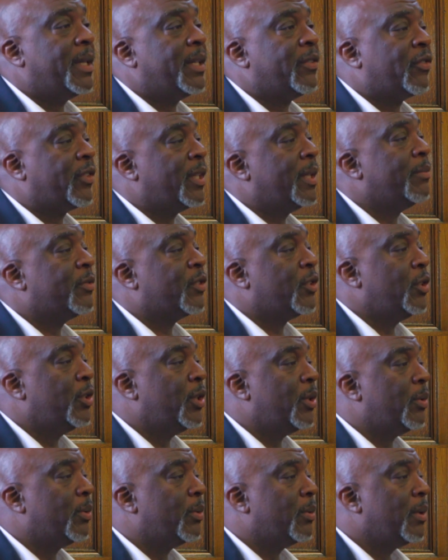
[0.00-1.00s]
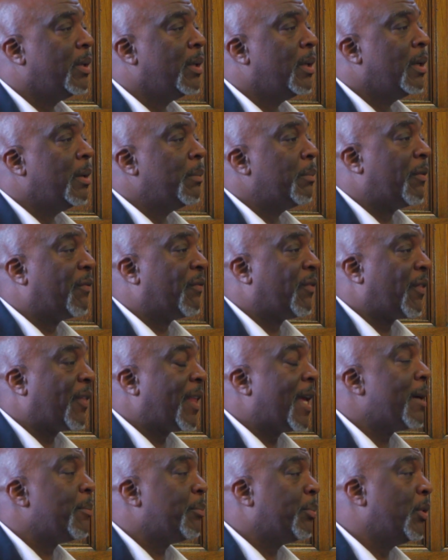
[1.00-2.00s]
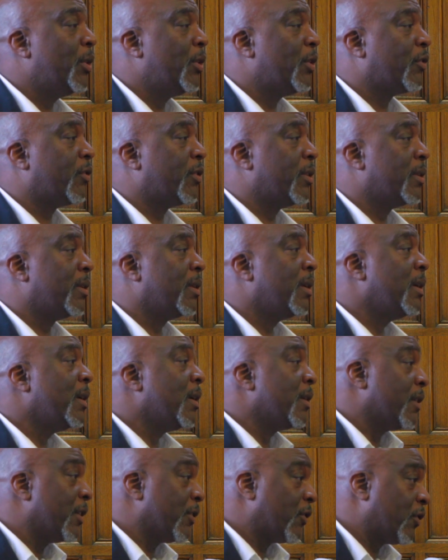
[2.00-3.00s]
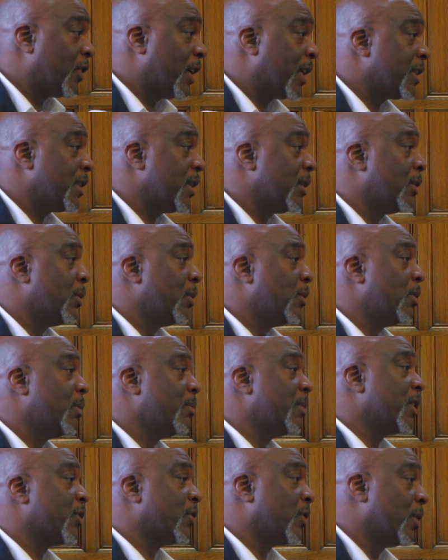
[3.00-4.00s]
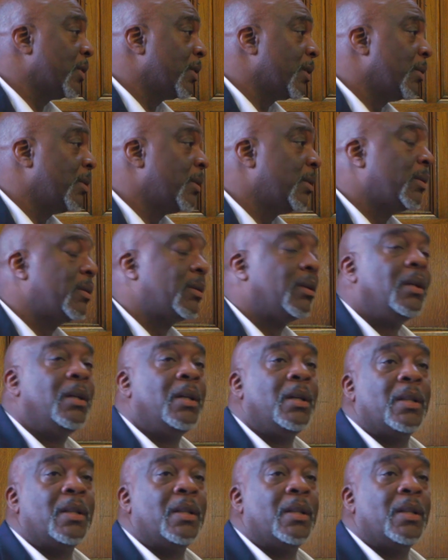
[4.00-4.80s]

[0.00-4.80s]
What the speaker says: may seem to you, but for that person that's sat at home, that's on their own,